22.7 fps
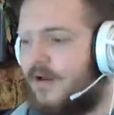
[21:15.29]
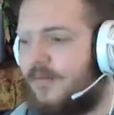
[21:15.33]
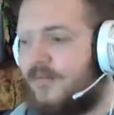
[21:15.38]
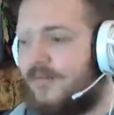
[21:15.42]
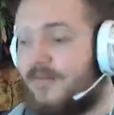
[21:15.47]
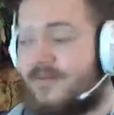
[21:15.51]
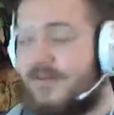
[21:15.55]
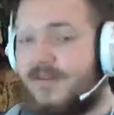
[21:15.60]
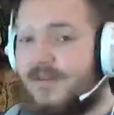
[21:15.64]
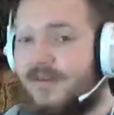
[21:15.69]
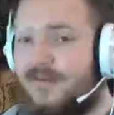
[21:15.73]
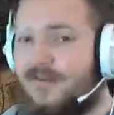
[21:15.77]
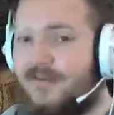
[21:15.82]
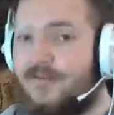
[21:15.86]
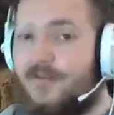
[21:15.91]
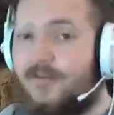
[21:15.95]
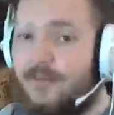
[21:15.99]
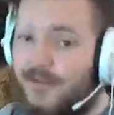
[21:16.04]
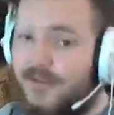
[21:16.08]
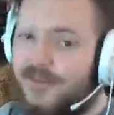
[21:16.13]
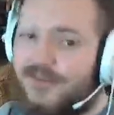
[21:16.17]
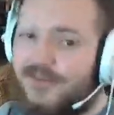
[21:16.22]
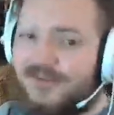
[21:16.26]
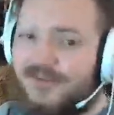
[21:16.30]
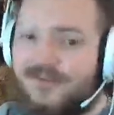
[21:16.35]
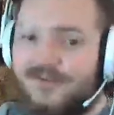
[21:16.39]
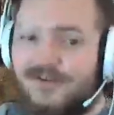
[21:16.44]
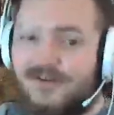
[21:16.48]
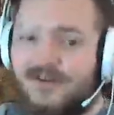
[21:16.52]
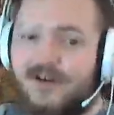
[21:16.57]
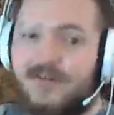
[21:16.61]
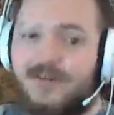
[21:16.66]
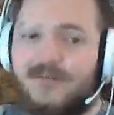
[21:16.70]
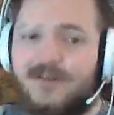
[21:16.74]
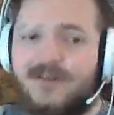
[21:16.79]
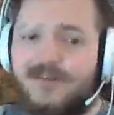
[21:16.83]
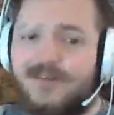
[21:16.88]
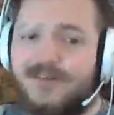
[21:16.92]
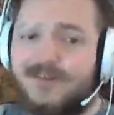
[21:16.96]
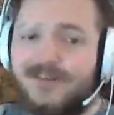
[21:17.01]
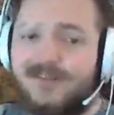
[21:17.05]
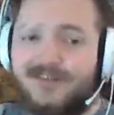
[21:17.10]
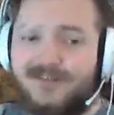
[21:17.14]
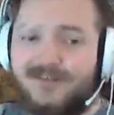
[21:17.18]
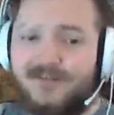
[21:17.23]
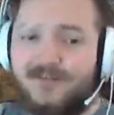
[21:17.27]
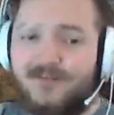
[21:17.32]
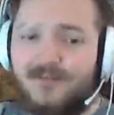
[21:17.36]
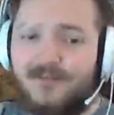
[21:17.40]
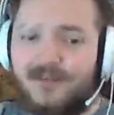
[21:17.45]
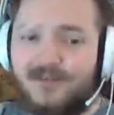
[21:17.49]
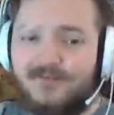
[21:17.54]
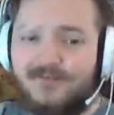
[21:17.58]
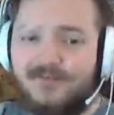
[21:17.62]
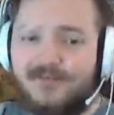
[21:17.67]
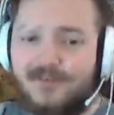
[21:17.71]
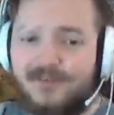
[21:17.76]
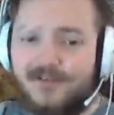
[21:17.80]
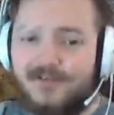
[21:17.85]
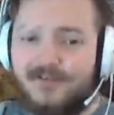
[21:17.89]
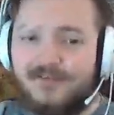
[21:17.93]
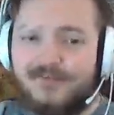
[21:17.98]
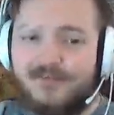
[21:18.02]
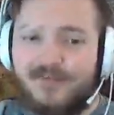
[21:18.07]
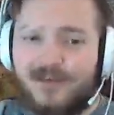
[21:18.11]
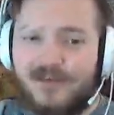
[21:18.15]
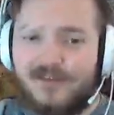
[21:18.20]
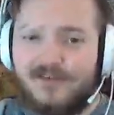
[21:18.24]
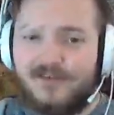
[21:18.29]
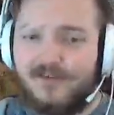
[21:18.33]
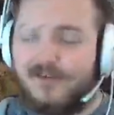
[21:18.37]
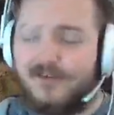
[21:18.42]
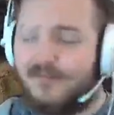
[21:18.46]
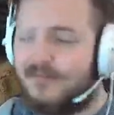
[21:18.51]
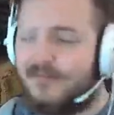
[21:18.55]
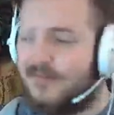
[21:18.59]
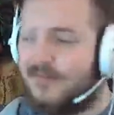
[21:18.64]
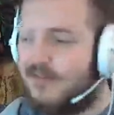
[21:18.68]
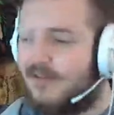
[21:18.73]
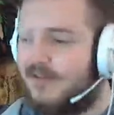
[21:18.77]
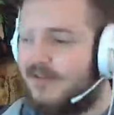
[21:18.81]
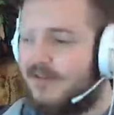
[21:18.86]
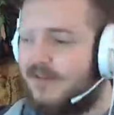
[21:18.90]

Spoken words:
It's actually a really good comp, and I think it's going to be one of Feral's best comps.